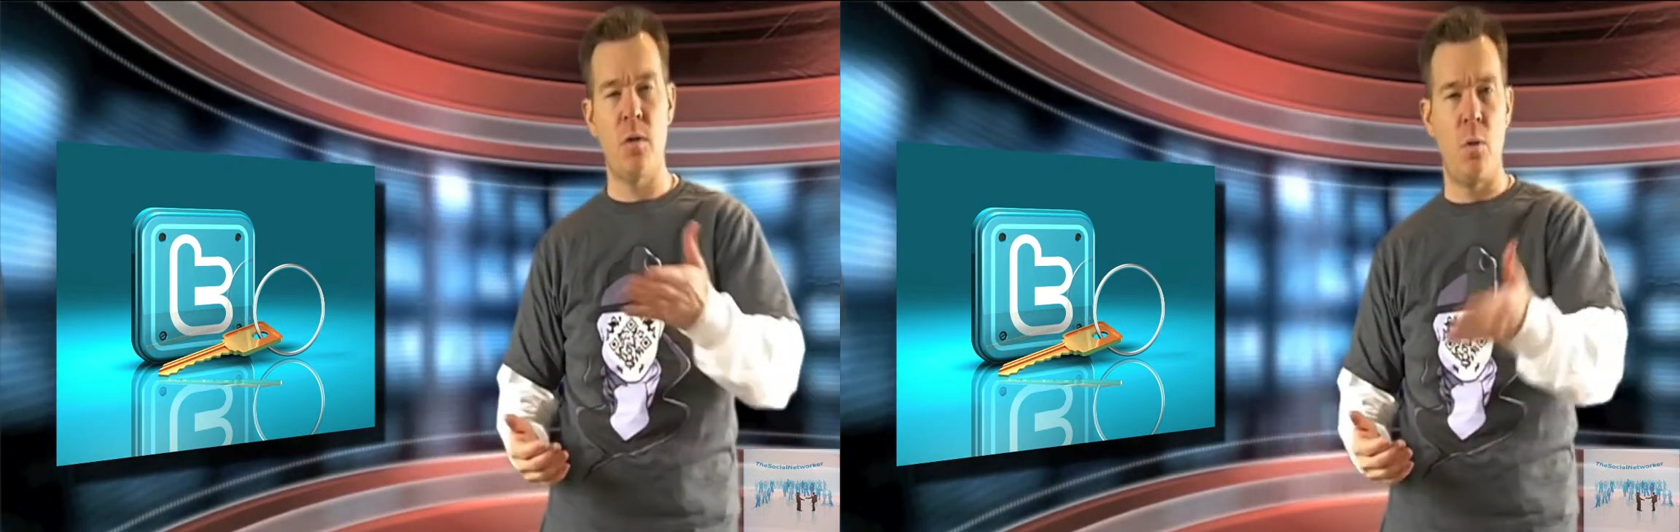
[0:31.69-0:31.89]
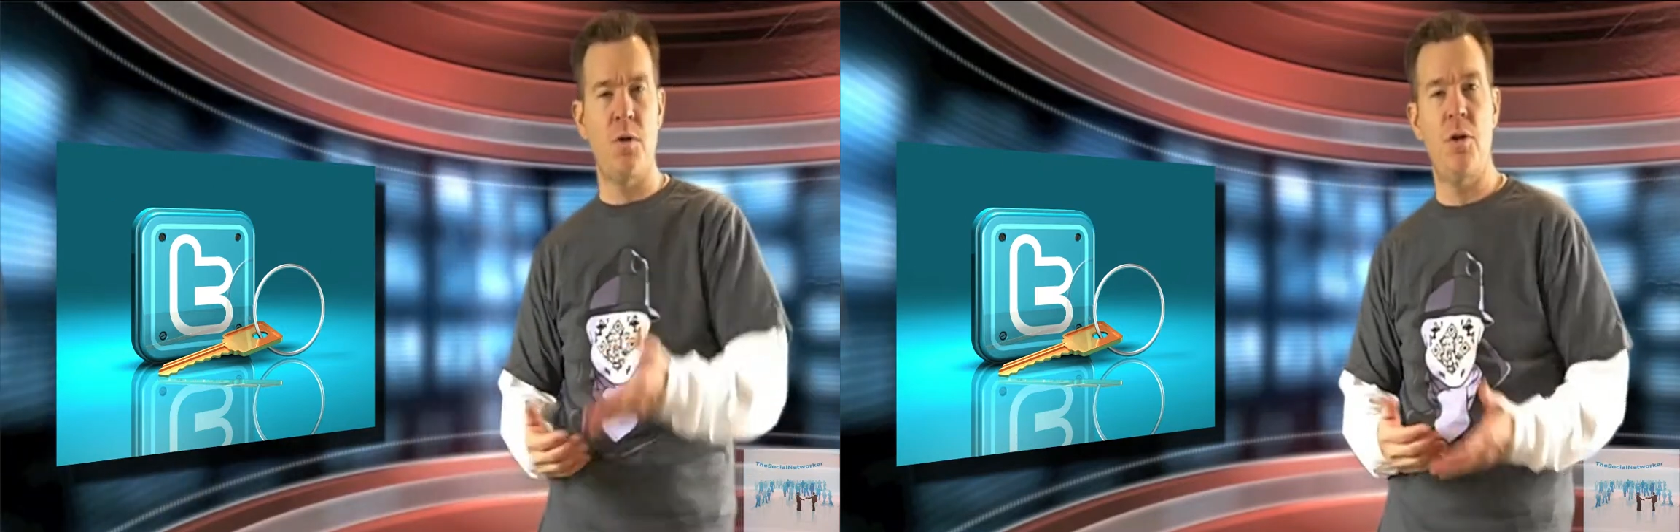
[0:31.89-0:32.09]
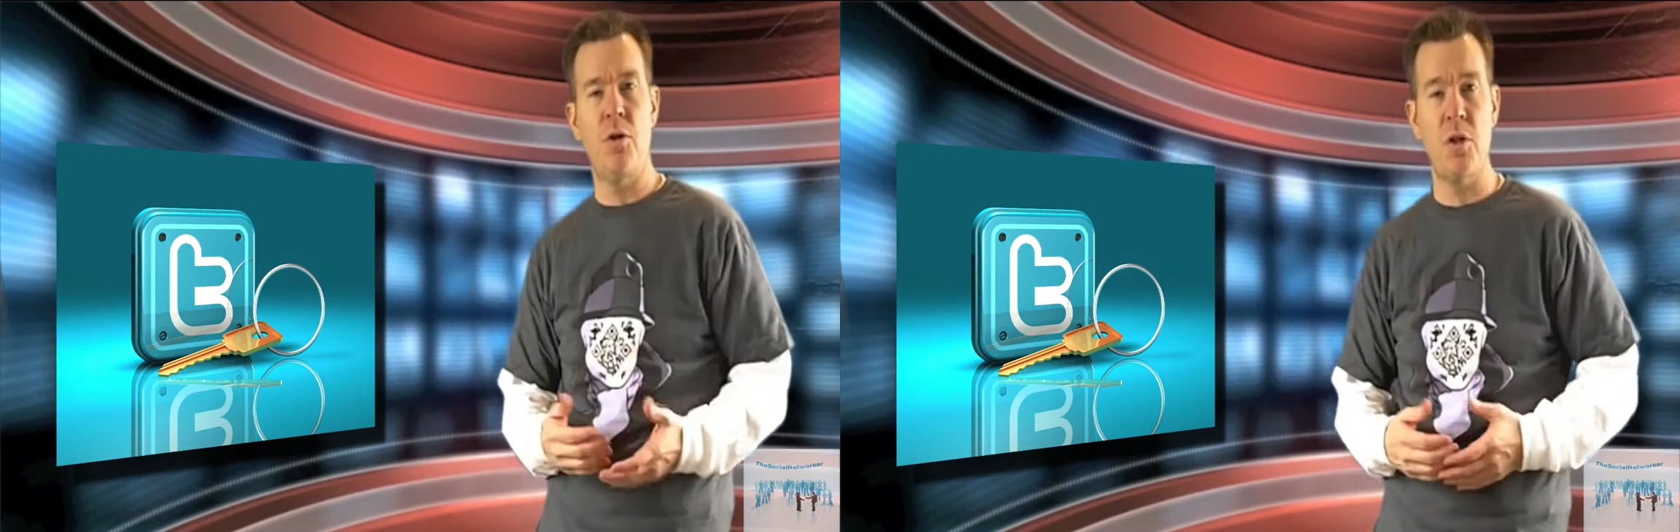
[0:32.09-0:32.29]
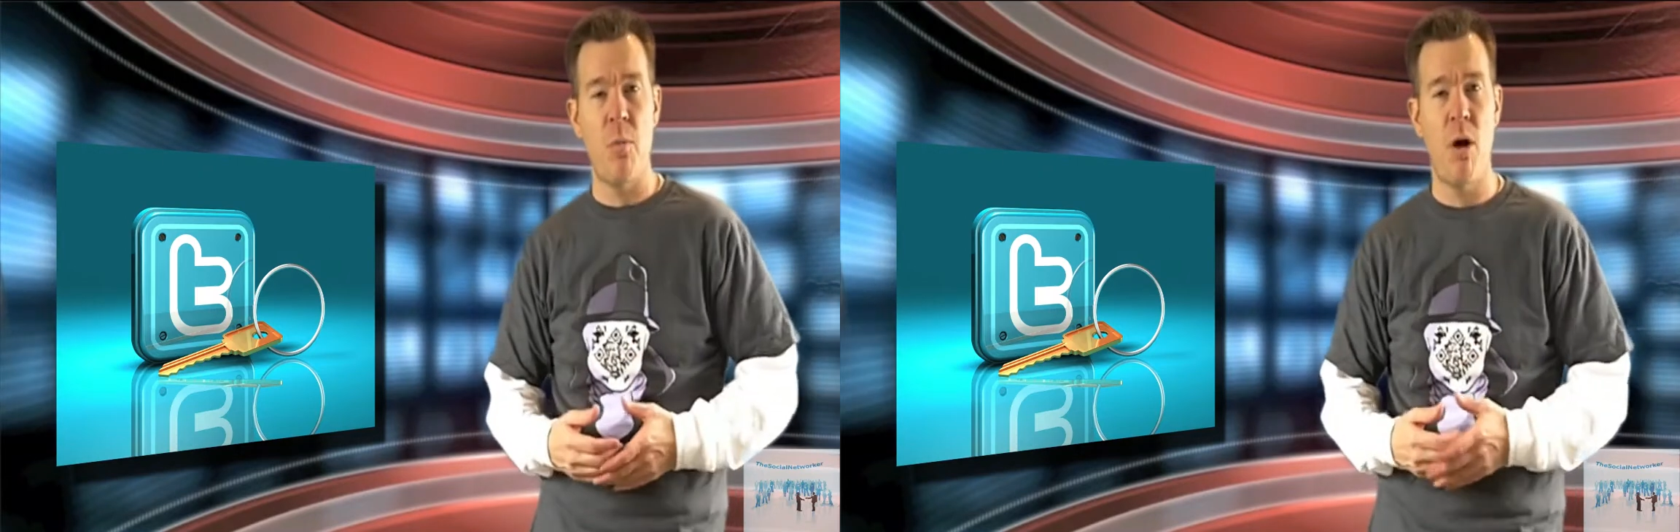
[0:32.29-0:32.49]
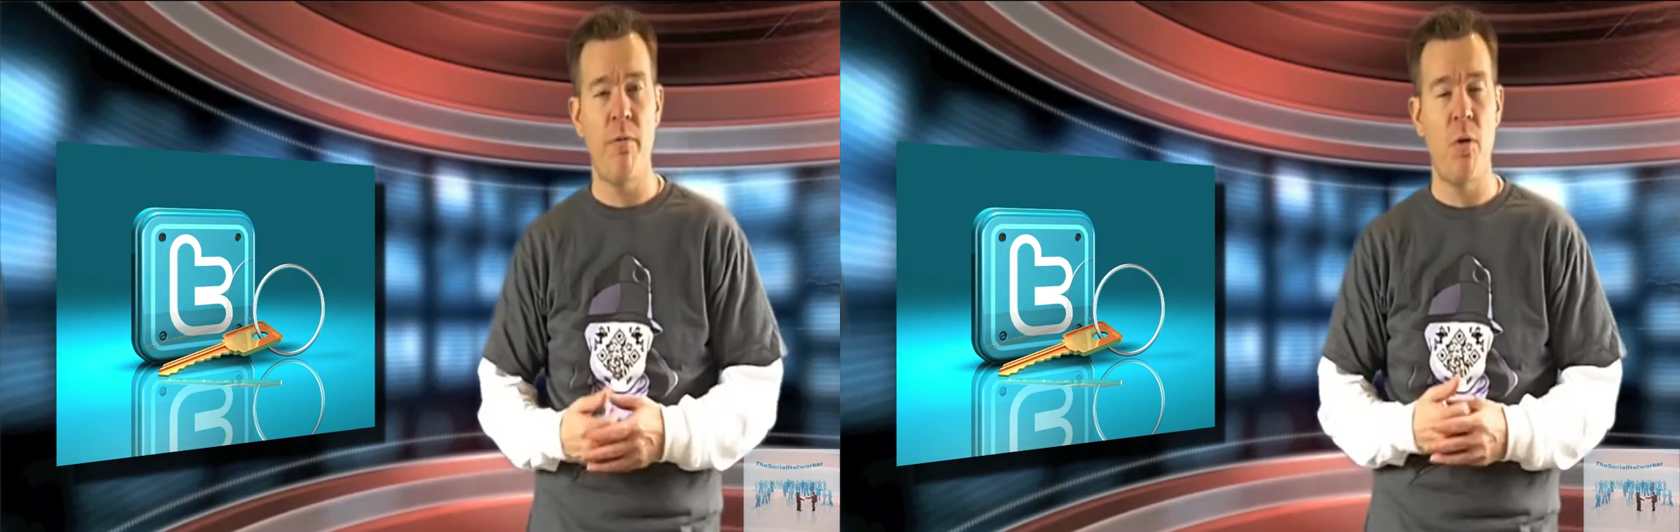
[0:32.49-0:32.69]
the ones on your
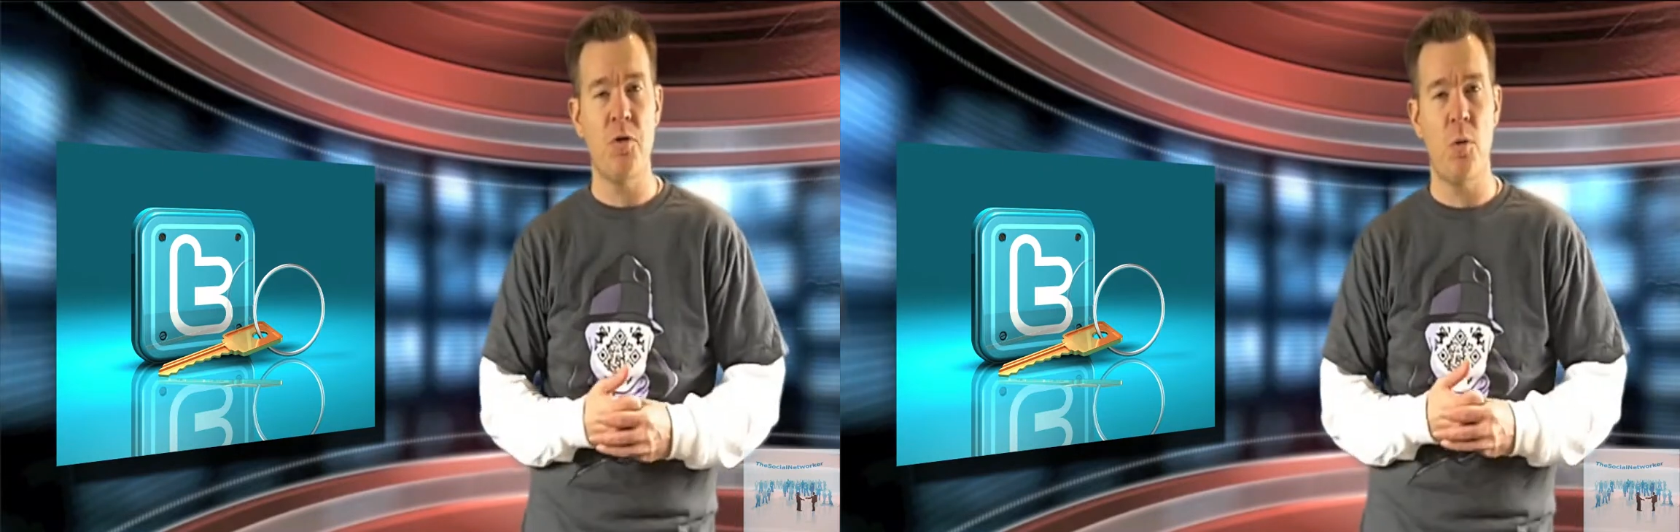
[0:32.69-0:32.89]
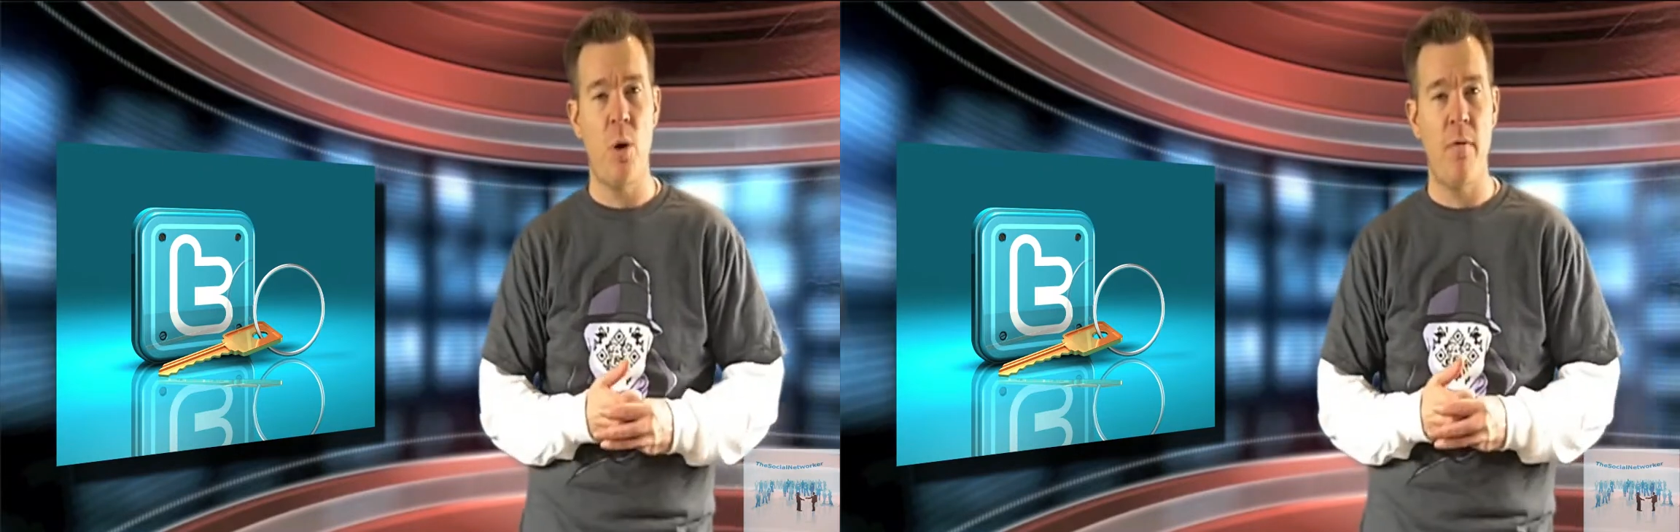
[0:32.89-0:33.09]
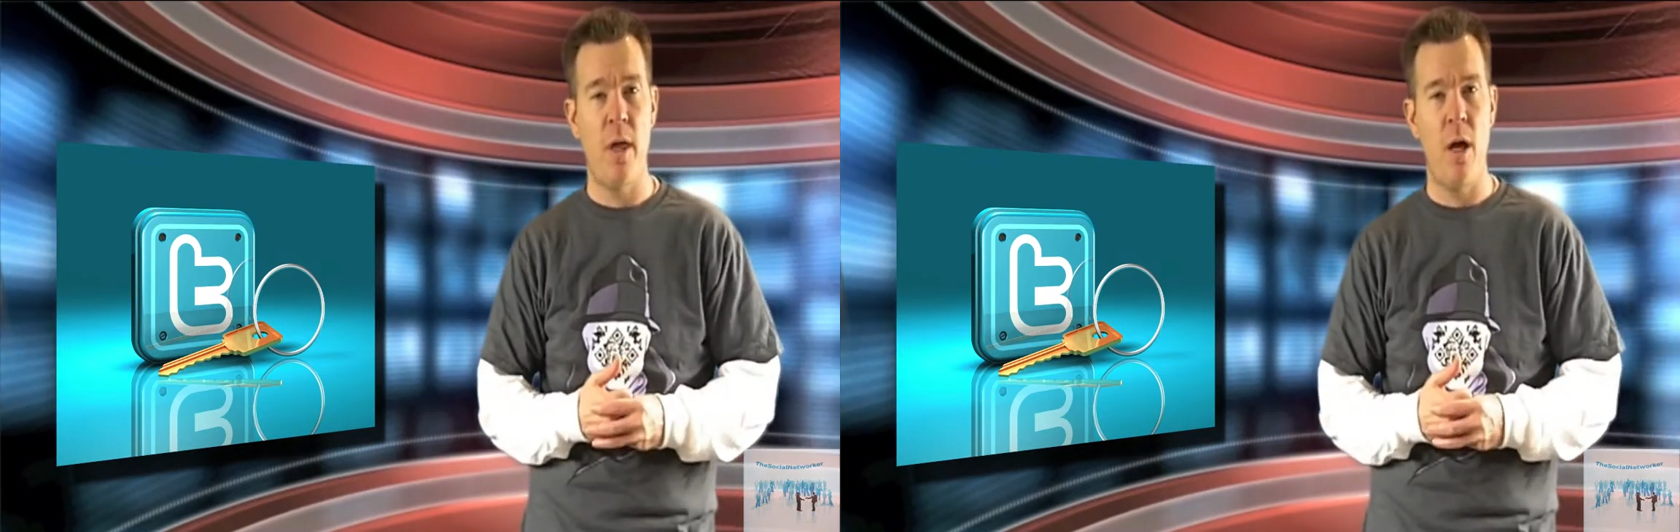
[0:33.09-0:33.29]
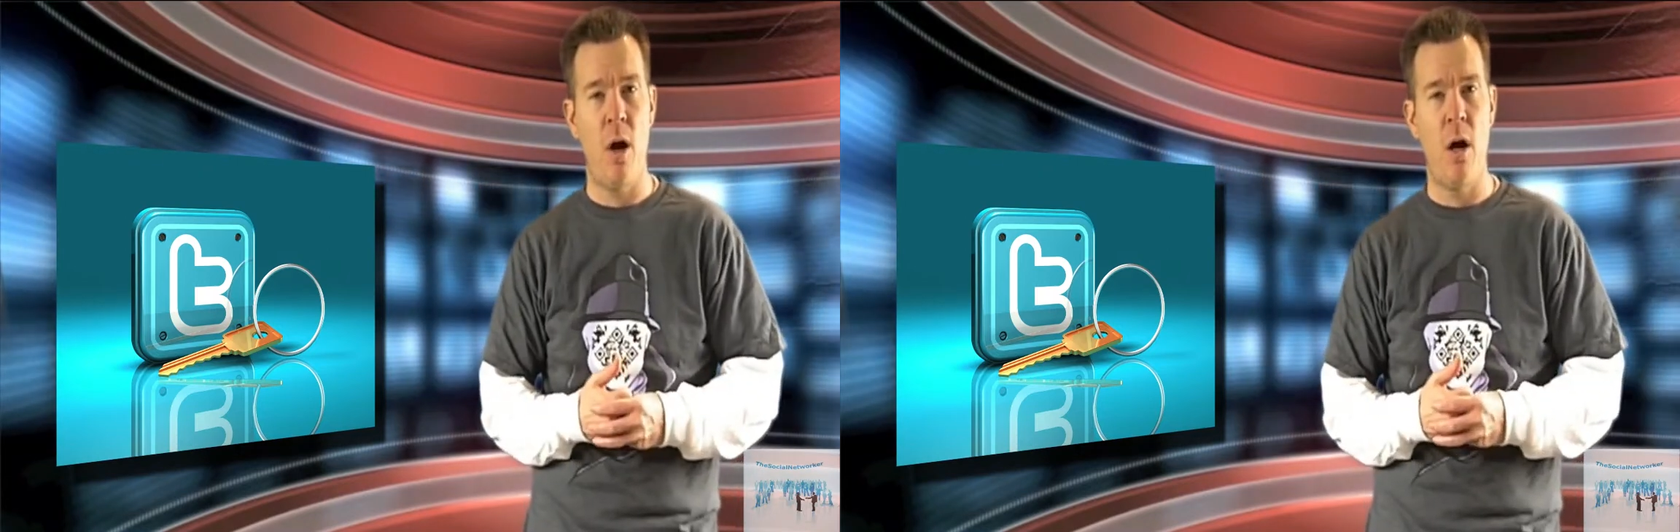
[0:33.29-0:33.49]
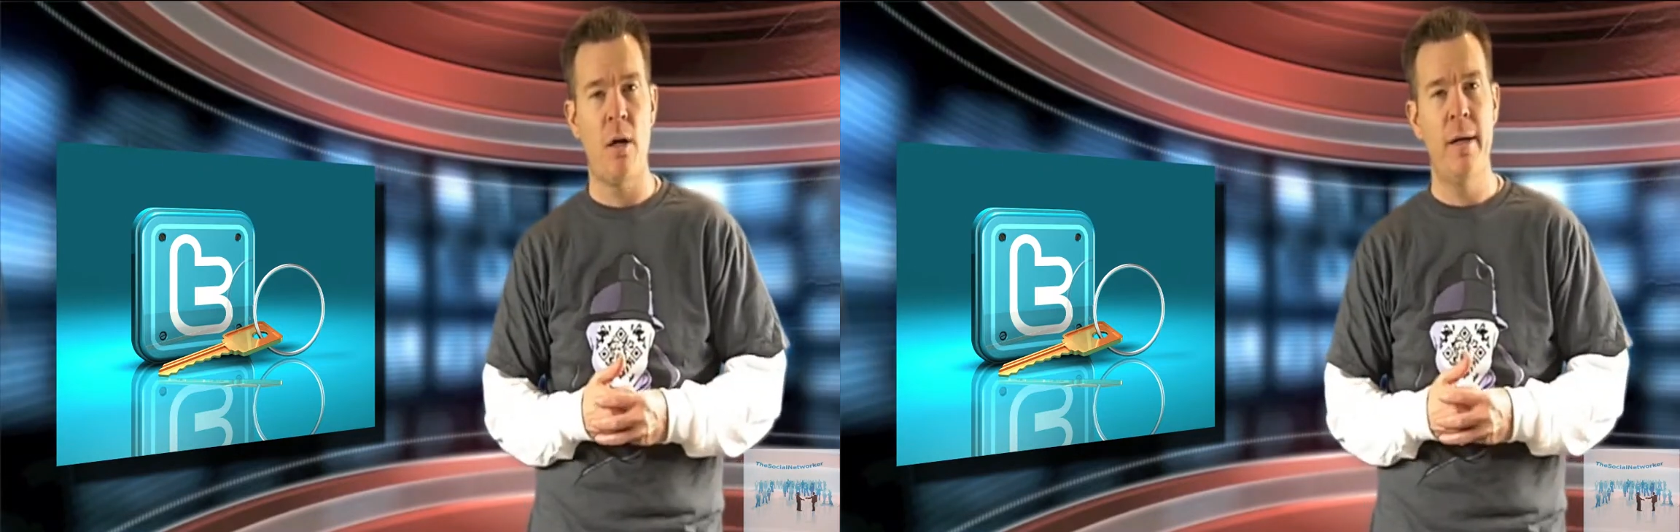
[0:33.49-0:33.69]
smartphones or wherever they
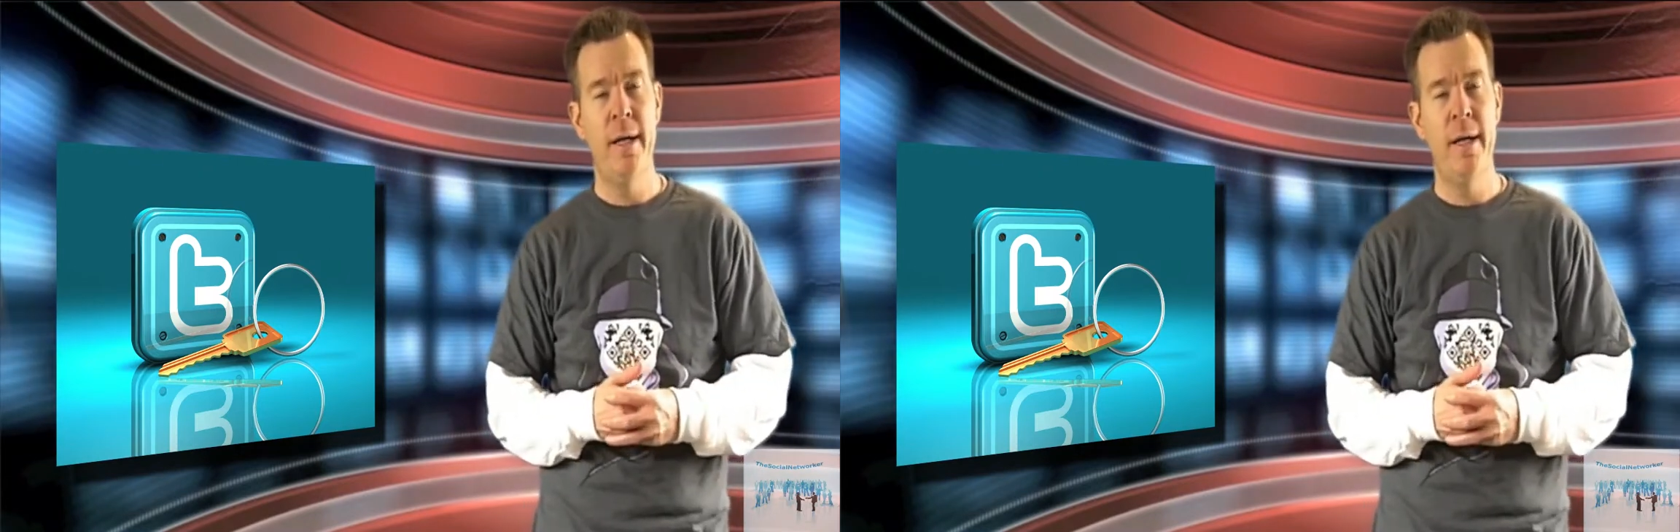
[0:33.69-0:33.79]
are.